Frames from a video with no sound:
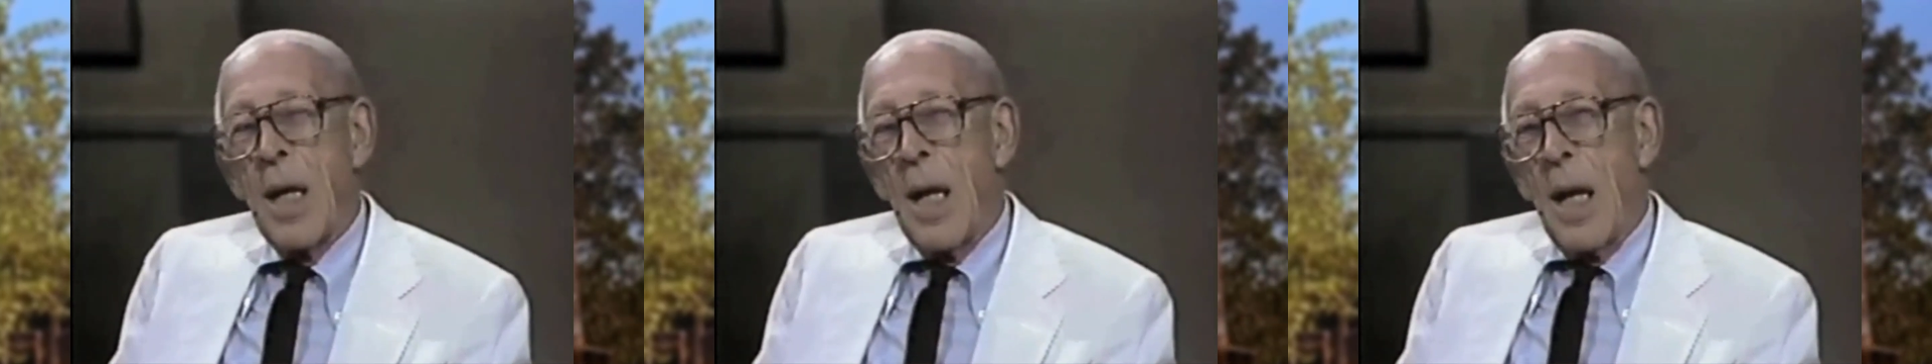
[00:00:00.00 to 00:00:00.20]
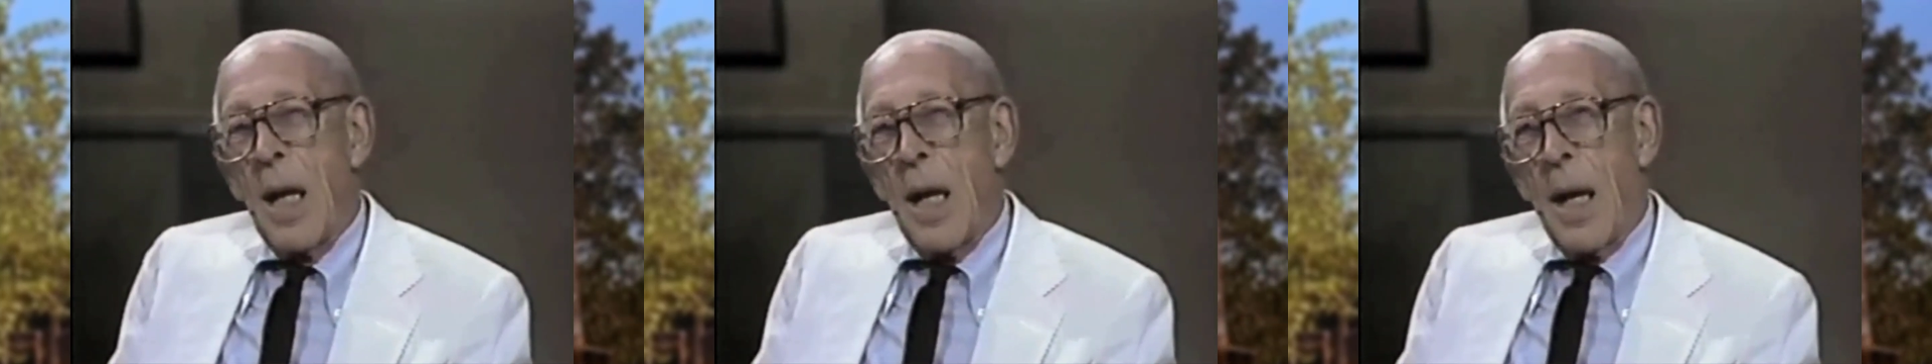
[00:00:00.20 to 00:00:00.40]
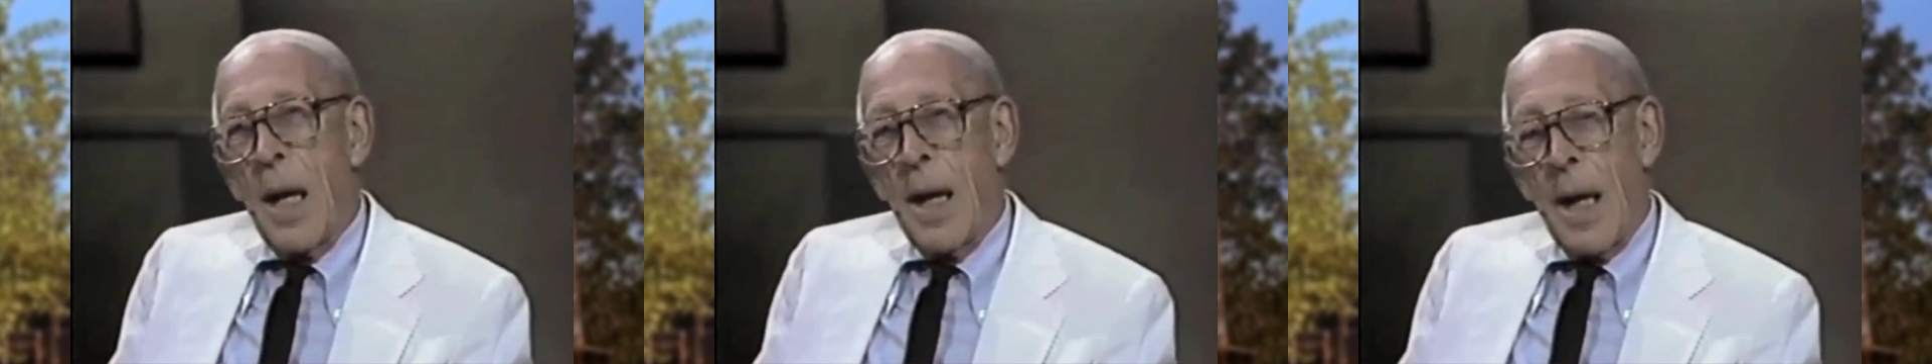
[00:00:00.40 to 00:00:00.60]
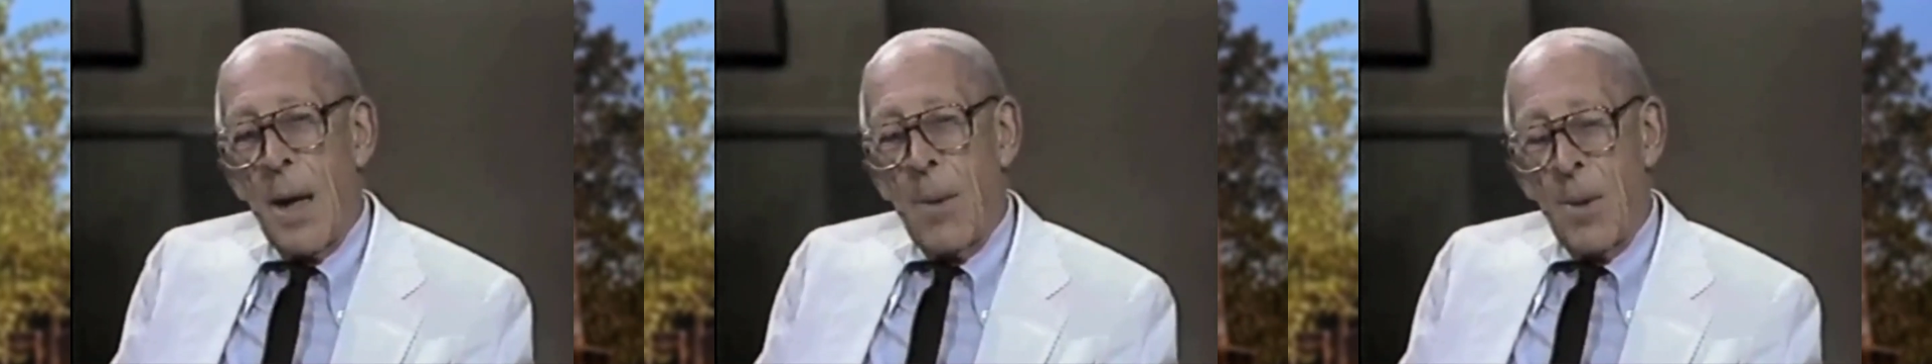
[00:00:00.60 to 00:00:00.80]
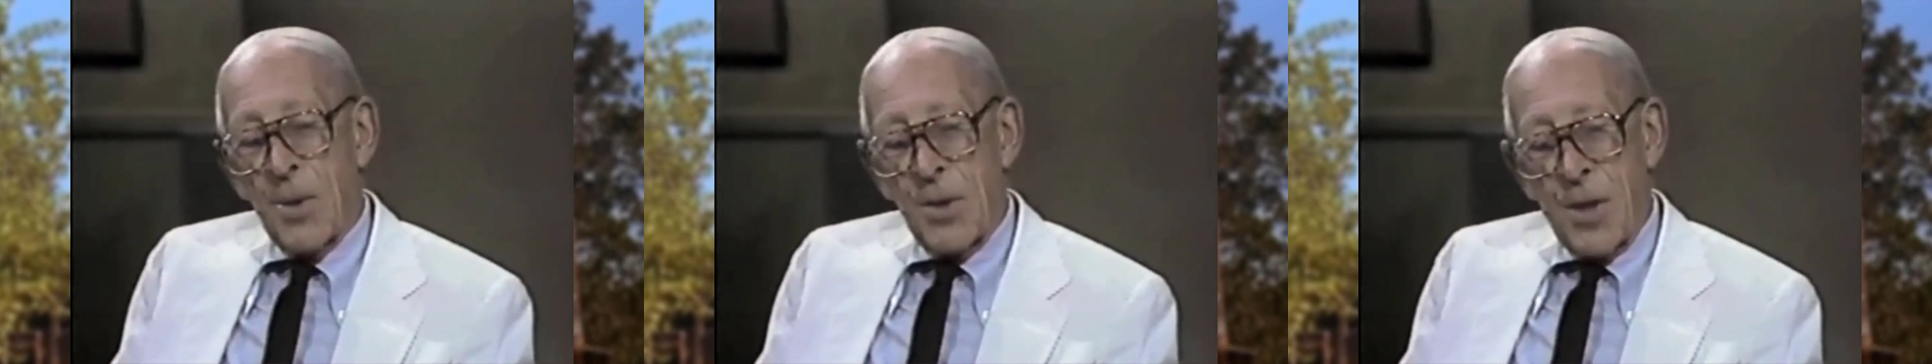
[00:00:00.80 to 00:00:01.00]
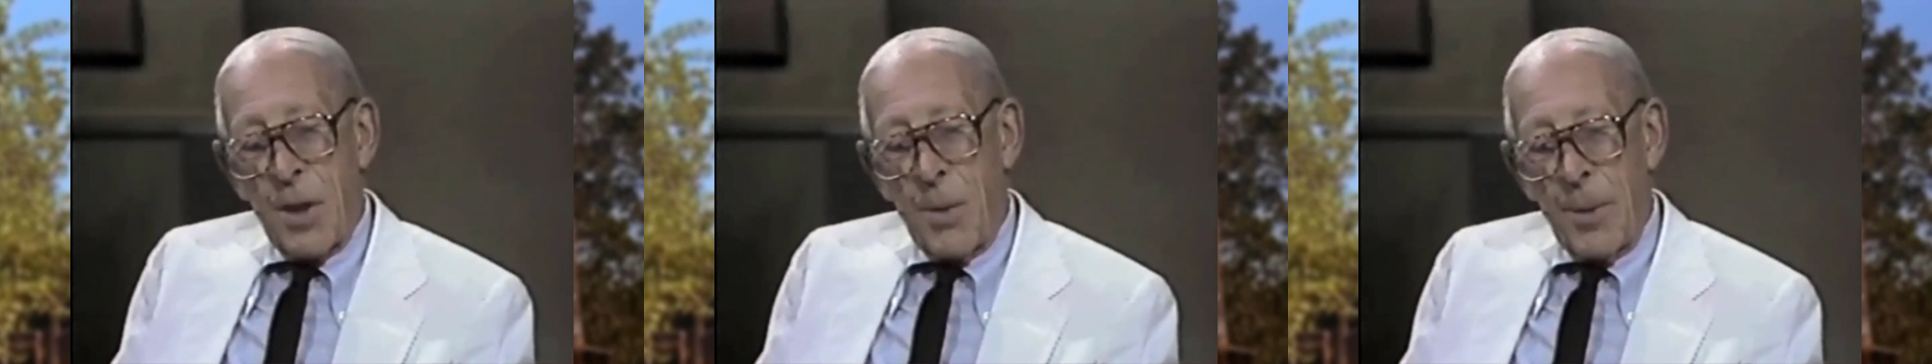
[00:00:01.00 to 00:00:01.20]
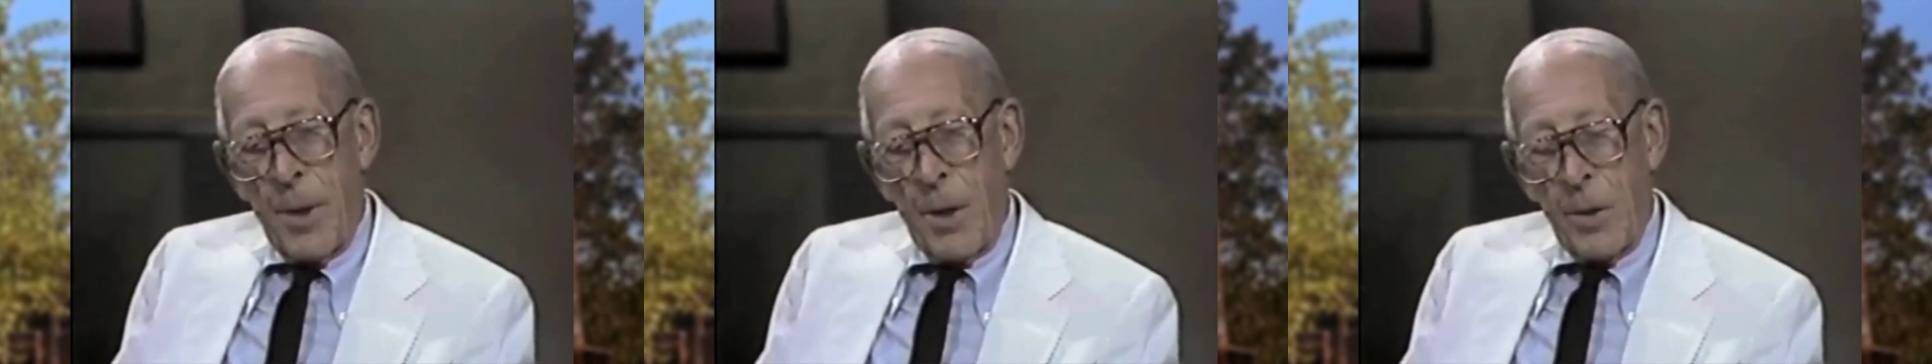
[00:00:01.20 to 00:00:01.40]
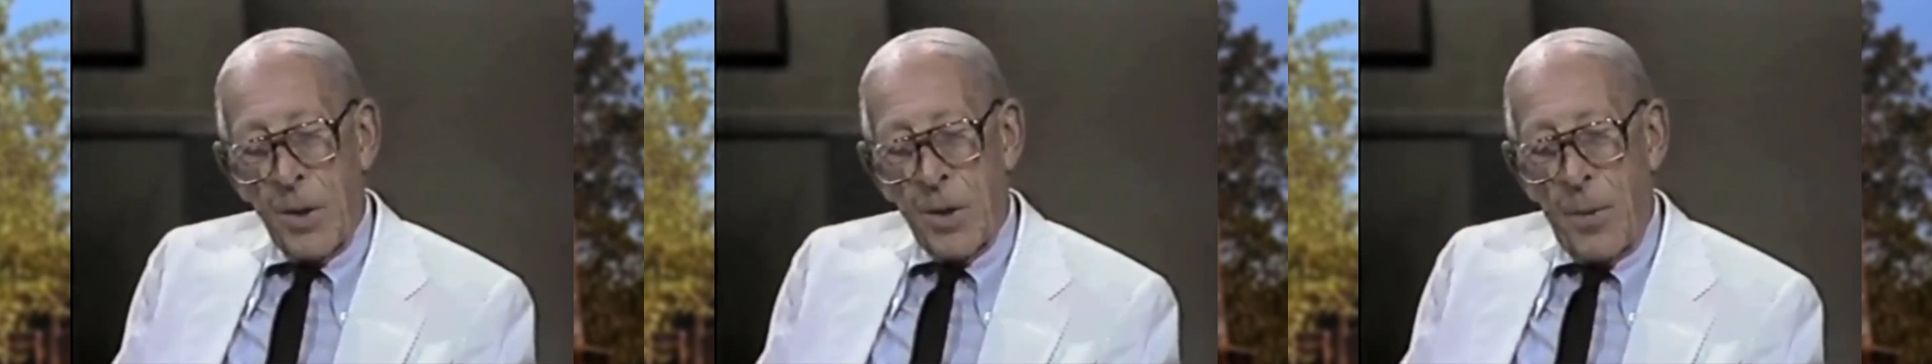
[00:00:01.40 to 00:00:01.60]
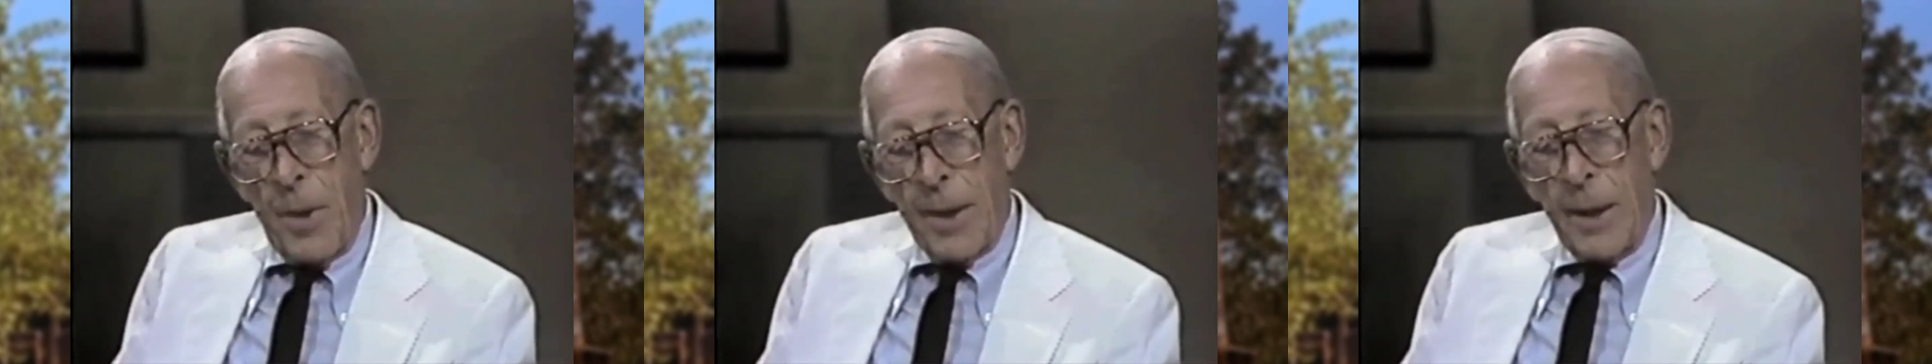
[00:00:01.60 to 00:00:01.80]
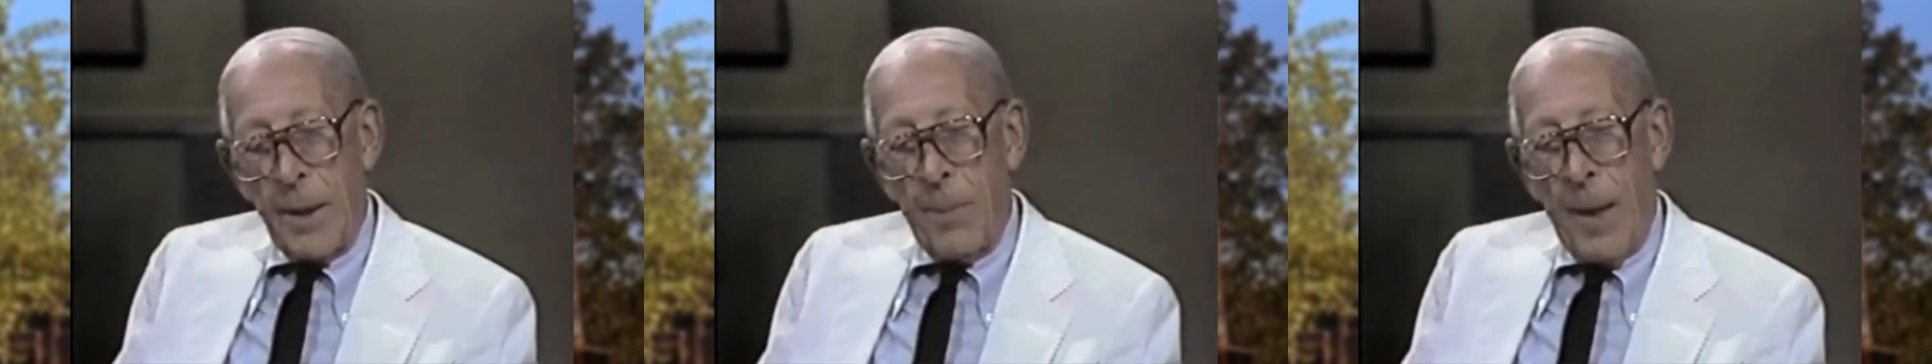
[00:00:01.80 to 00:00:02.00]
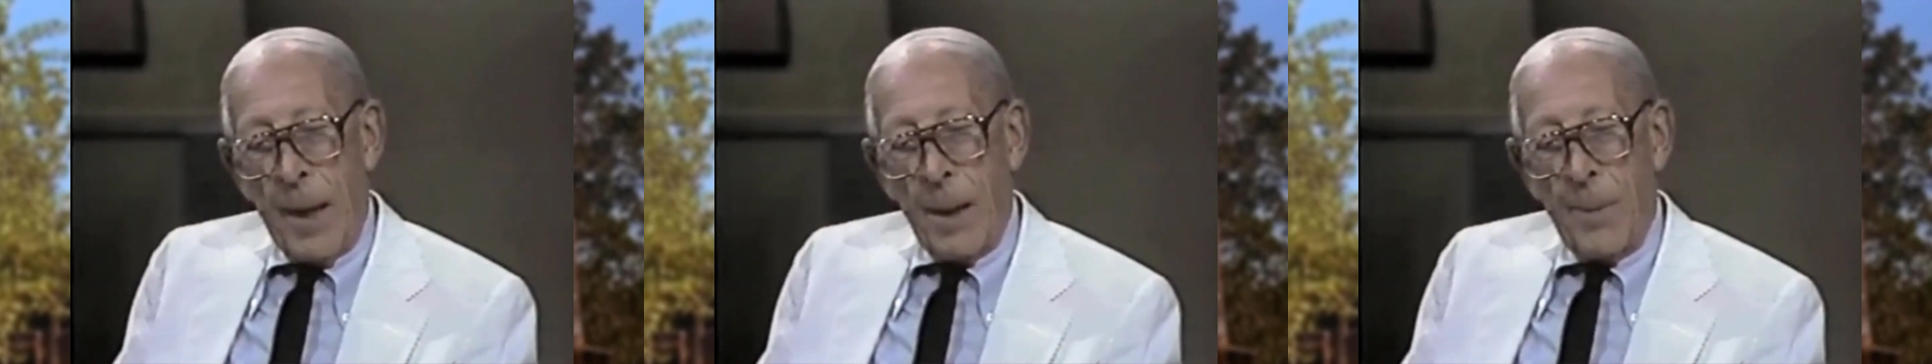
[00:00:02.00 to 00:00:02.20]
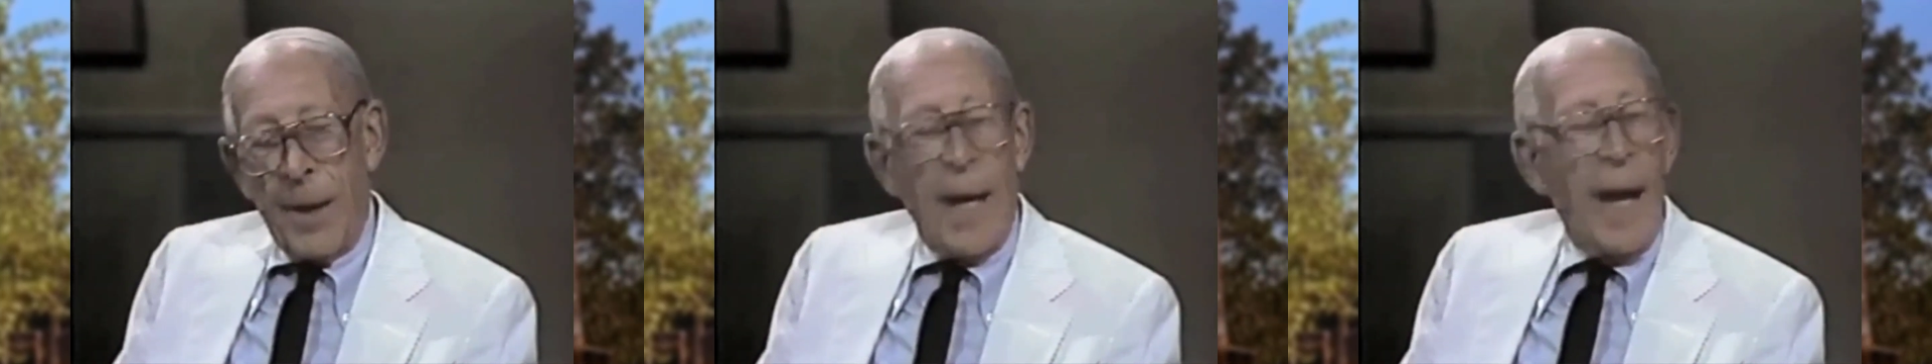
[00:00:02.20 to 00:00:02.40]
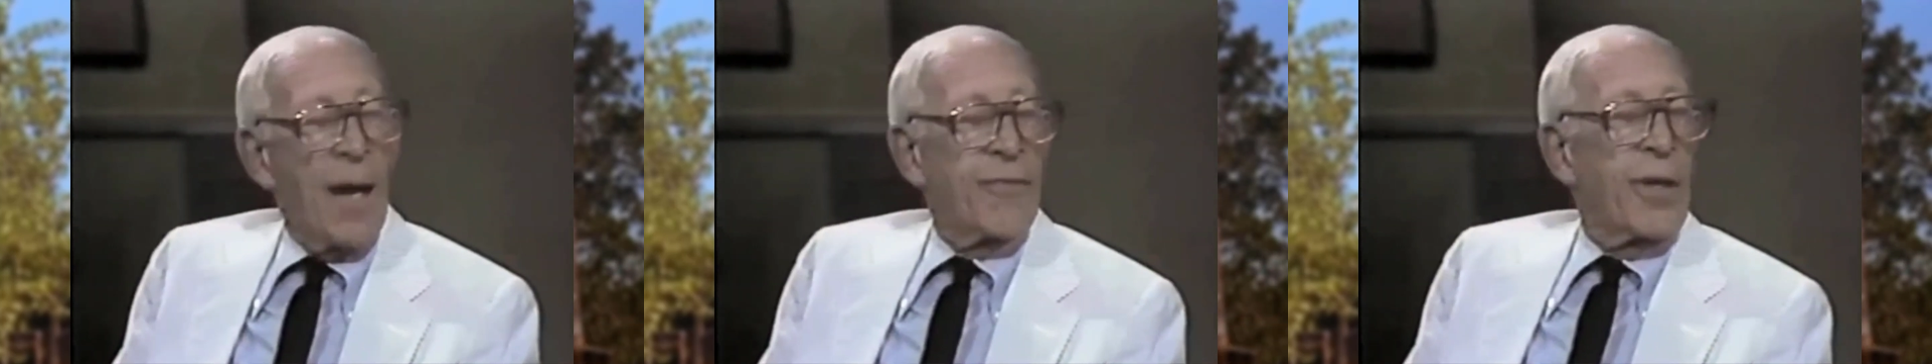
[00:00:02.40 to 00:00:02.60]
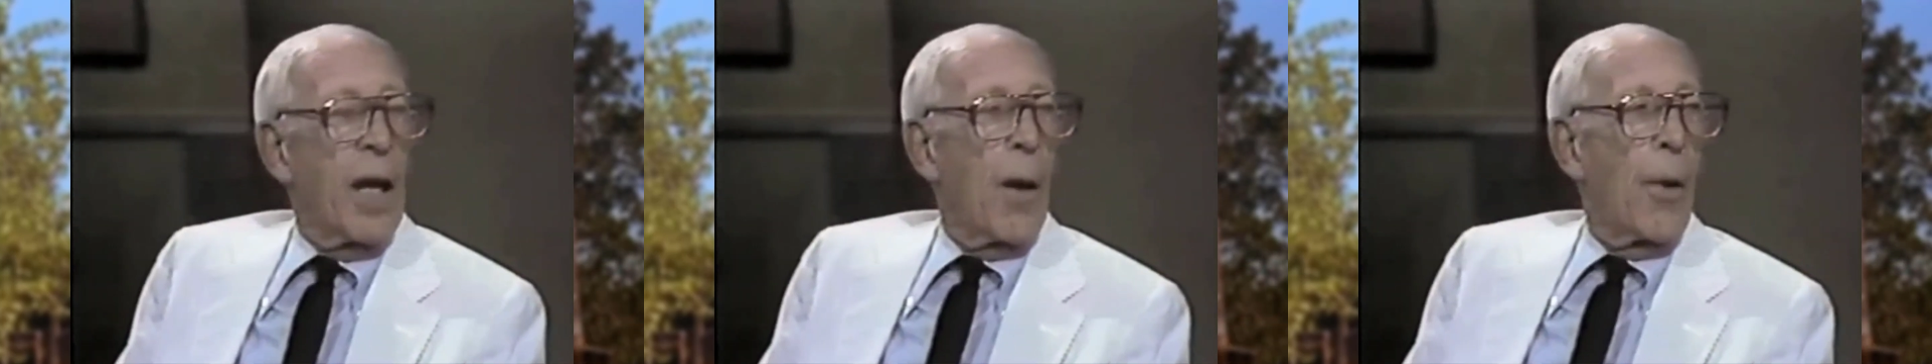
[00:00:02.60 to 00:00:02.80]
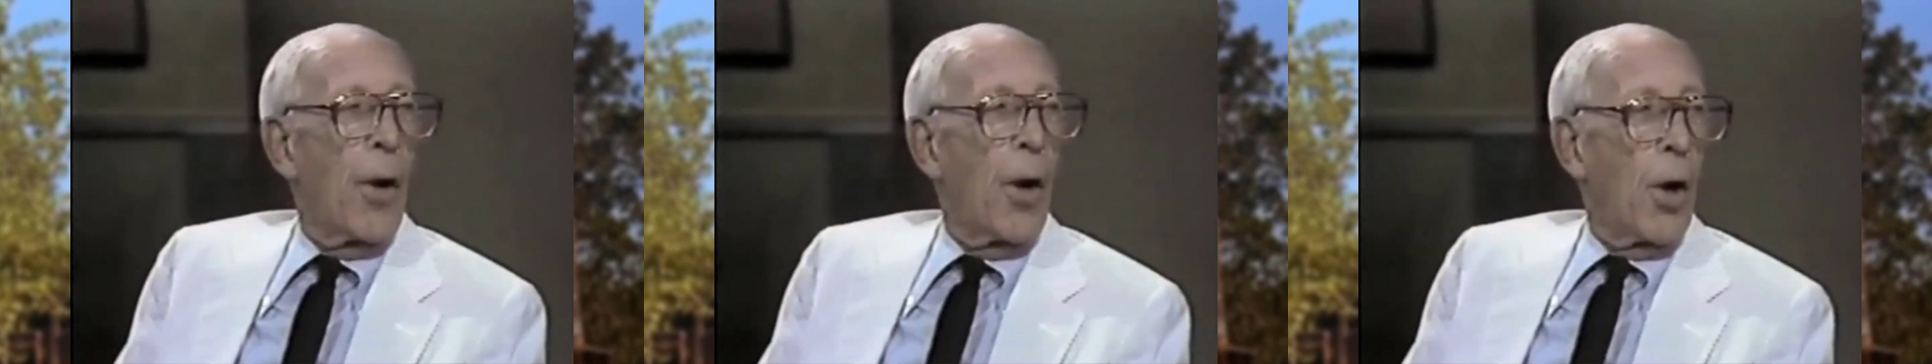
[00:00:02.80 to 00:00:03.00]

an end to a career filled with notable performances,